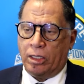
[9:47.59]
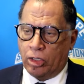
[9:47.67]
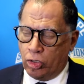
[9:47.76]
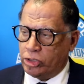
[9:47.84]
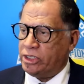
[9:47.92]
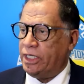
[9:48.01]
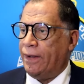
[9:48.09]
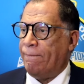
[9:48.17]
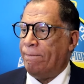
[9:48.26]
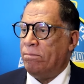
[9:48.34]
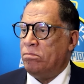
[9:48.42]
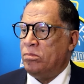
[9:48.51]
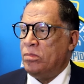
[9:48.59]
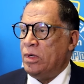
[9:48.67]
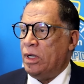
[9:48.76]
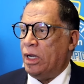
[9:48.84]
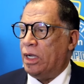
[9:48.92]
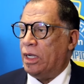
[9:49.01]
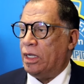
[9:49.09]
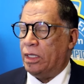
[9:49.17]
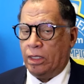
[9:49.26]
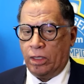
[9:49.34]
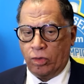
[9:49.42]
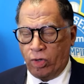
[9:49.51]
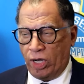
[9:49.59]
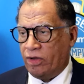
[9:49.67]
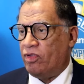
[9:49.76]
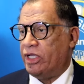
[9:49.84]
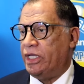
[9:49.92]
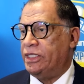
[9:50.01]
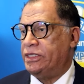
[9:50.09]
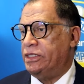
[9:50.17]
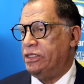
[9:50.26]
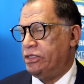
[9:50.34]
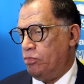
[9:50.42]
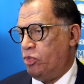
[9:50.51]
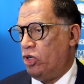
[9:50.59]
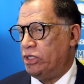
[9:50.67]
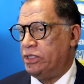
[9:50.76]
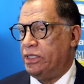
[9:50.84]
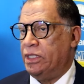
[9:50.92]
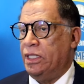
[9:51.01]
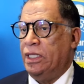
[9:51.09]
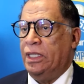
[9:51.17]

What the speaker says: Coaching, qualification is important,